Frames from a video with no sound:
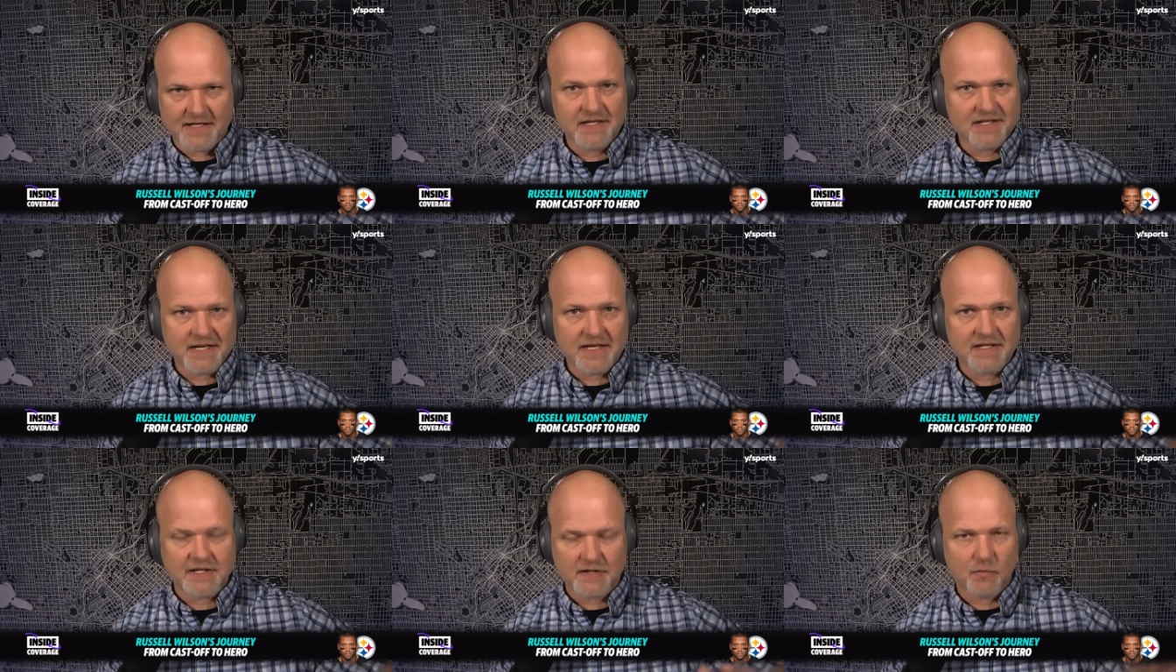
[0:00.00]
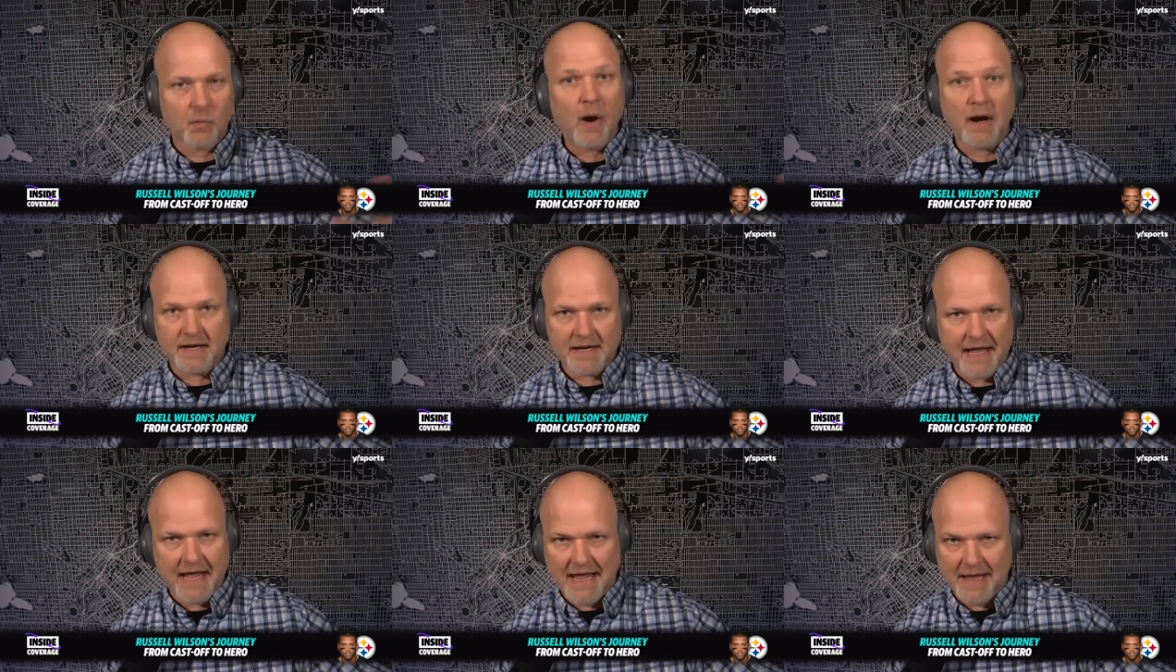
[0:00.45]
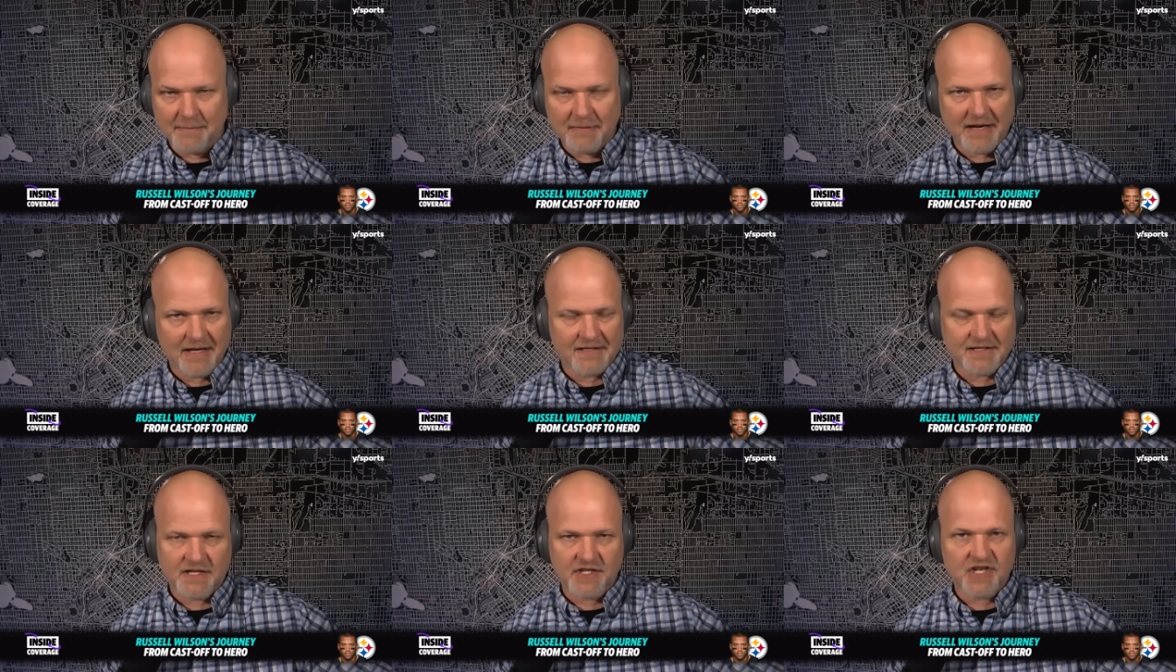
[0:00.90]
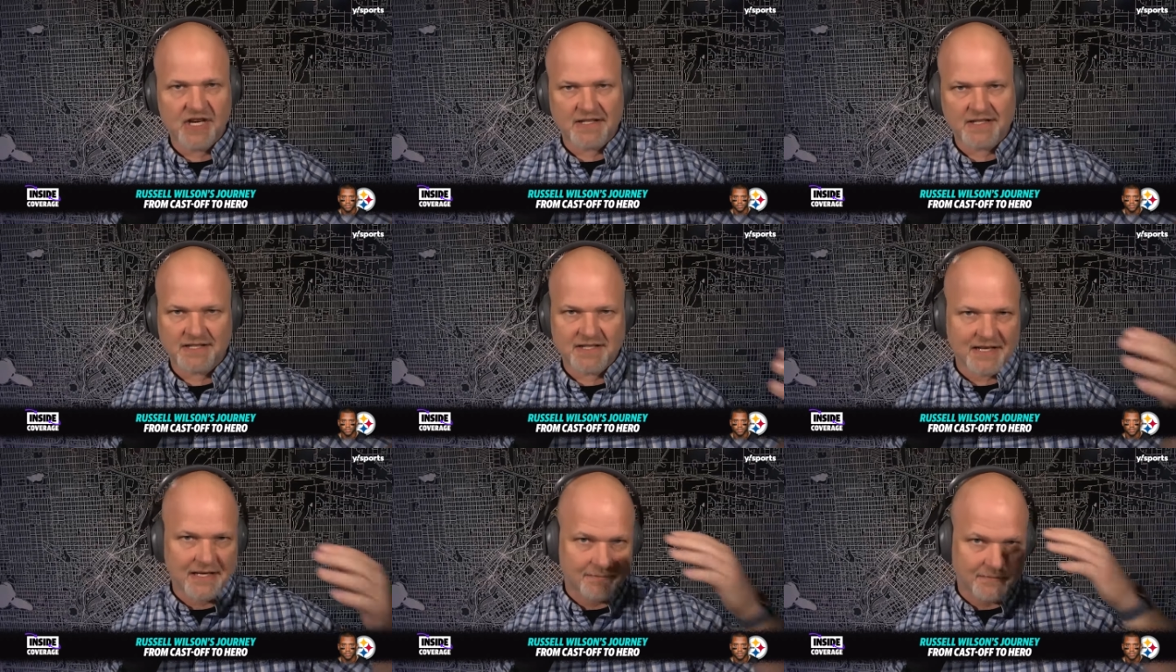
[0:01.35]
It's just one game against a Jets
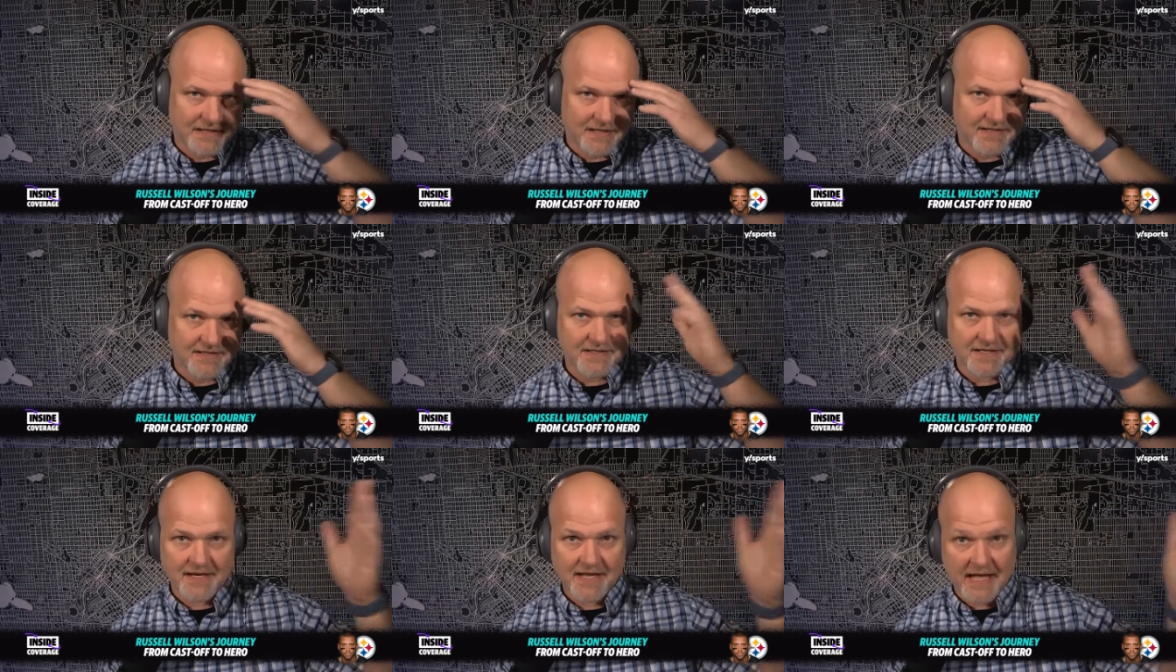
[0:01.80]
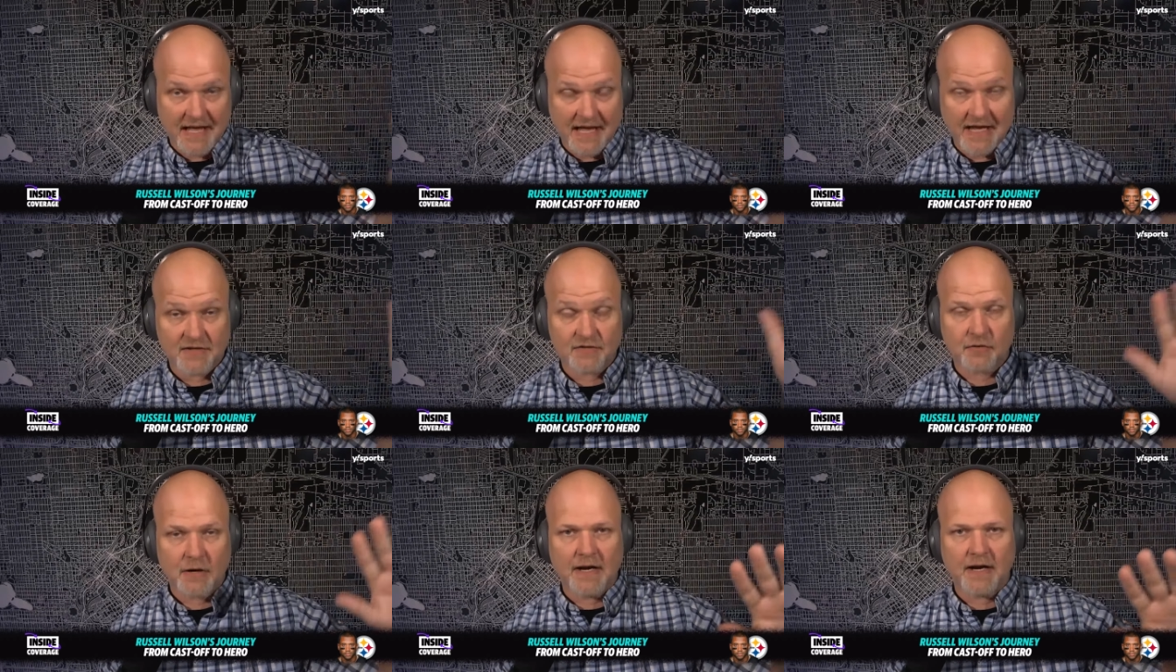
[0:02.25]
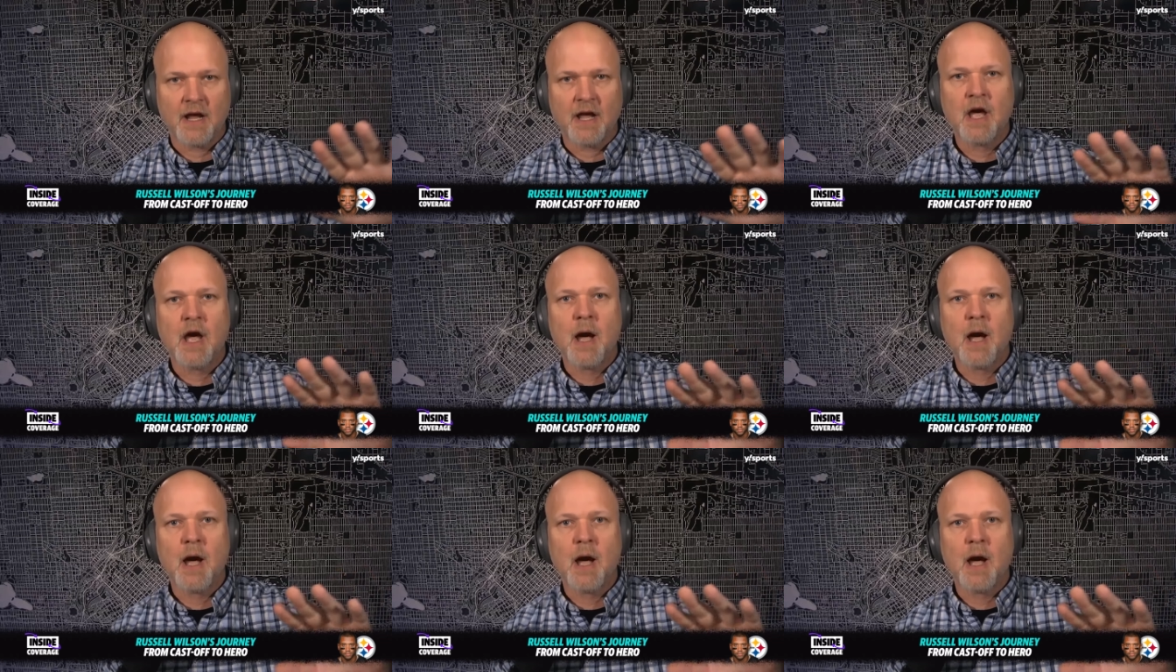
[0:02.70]
team that is in chaos, right?